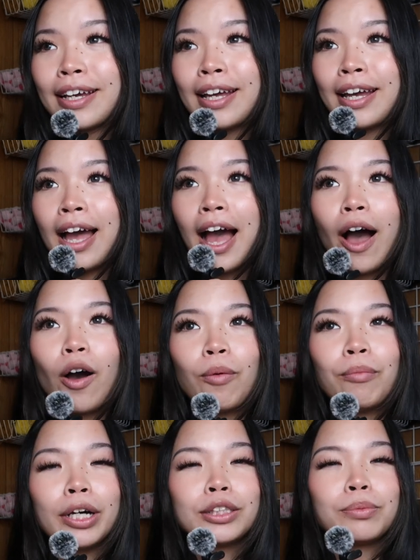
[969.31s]
how
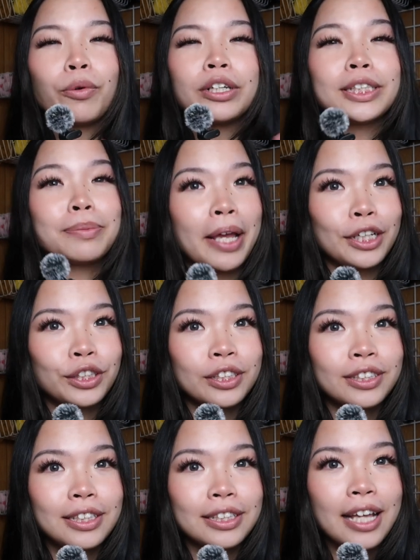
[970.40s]
much more spacious
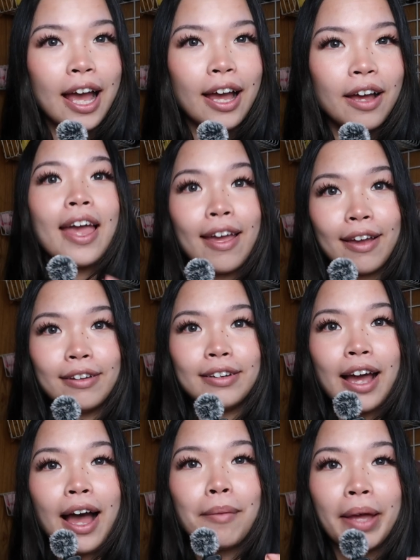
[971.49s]
it has, and
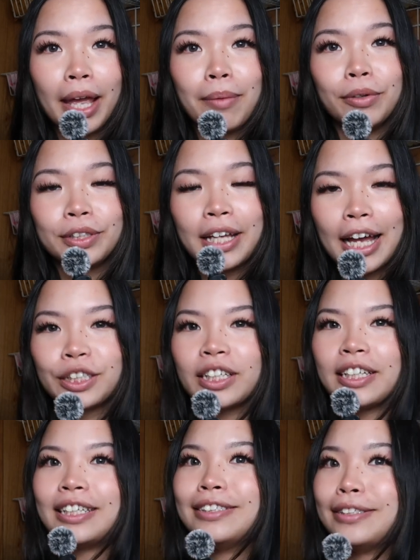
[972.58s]
I'm able to actually
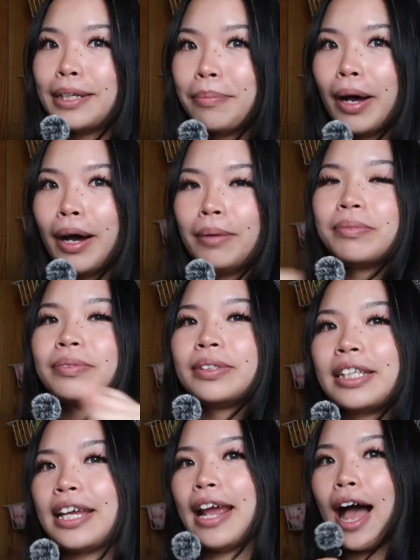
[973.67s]
zip up
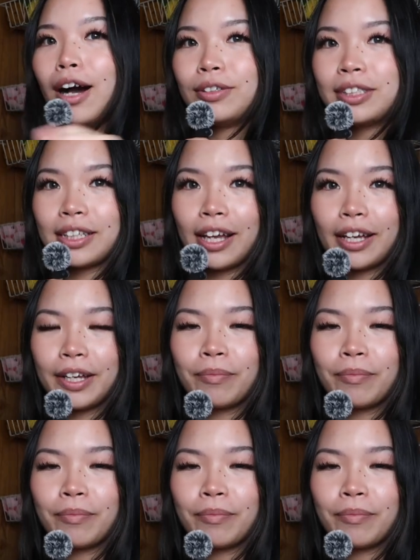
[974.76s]
the outside